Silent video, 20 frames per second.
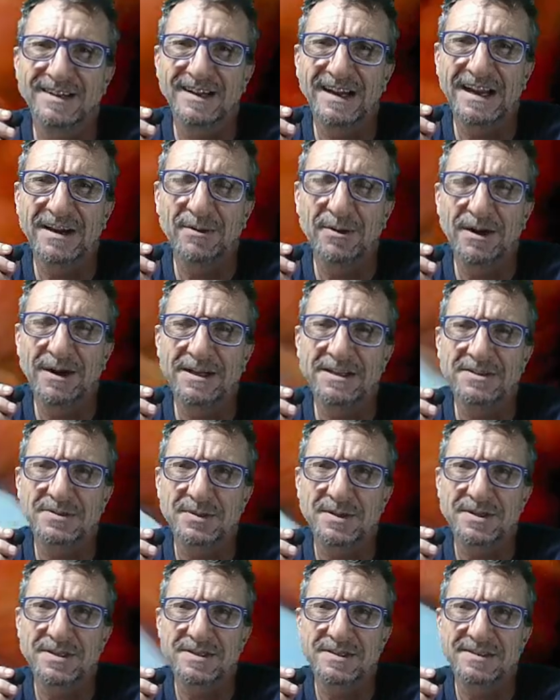Haywire
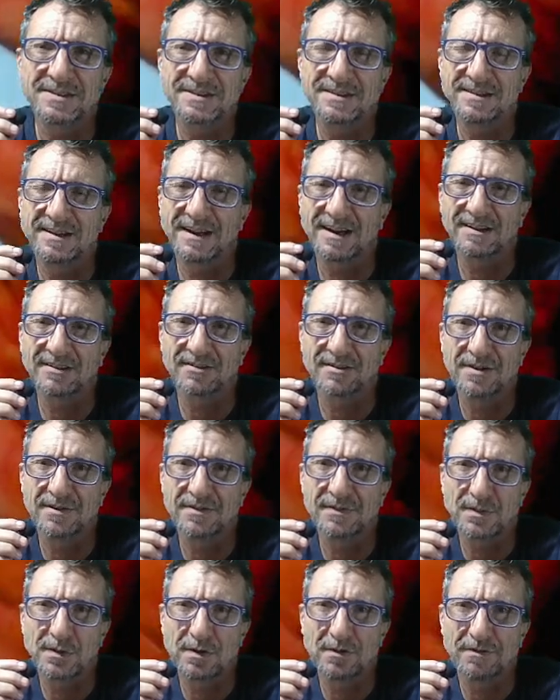twist, like three
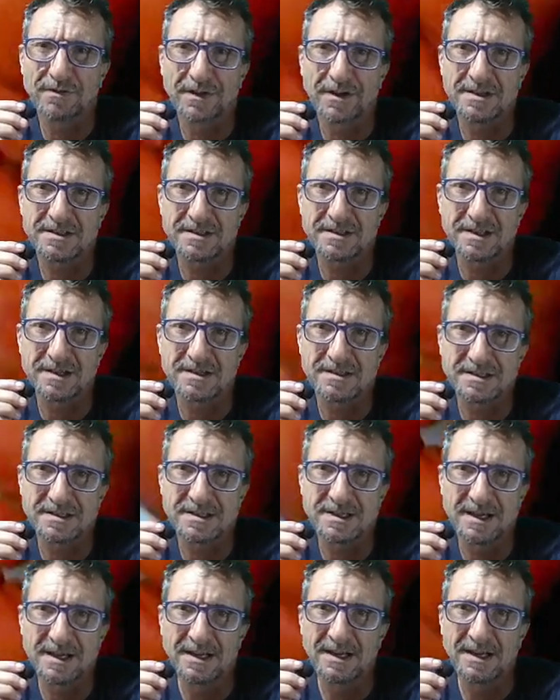or four of those things.
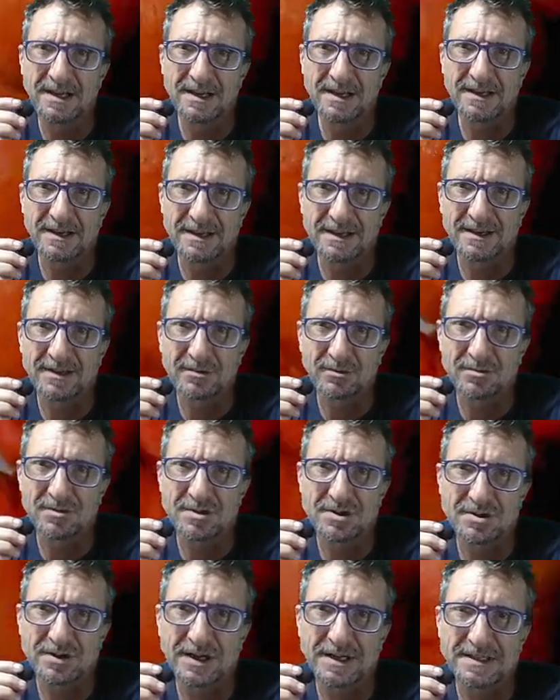Get it all
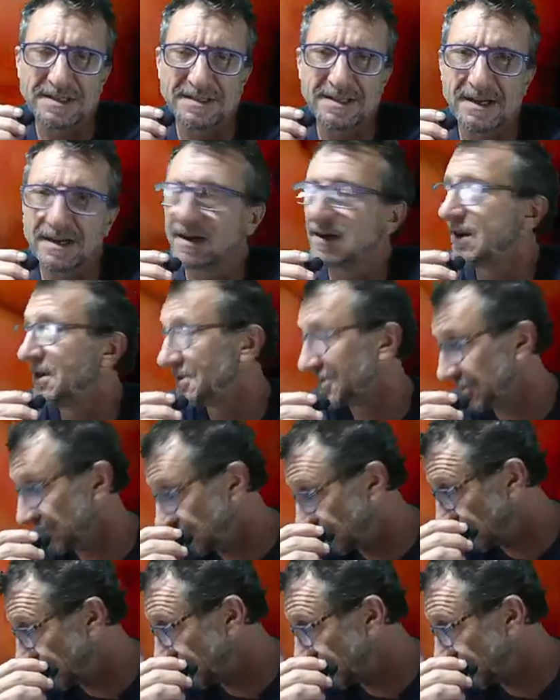straight and then close it off